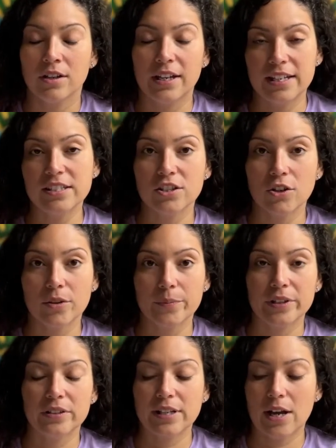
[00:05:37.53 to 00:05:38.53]
Is there a
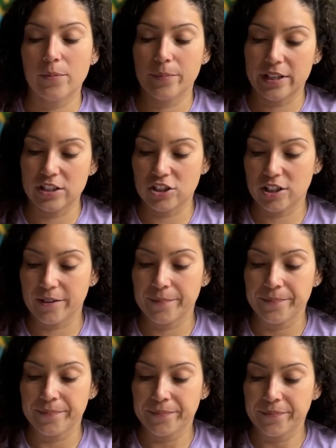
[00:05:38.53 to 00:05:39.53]
build out
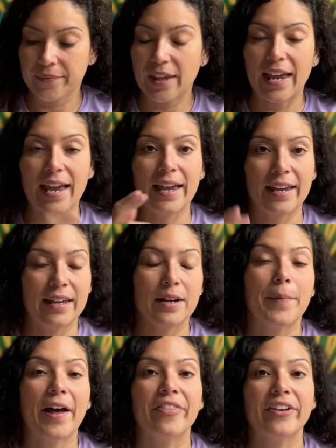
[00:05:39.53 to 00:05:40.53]
budget? And
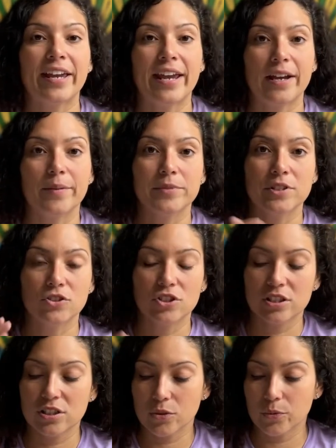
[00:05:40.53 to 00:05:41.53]
about the CAM. So
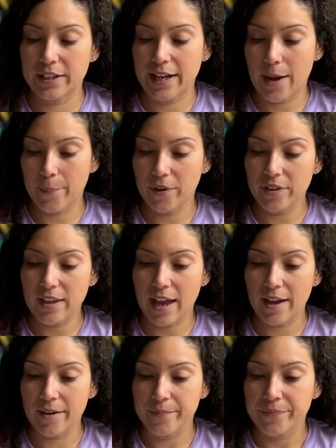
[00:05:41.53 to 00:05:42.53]
just to recap on that.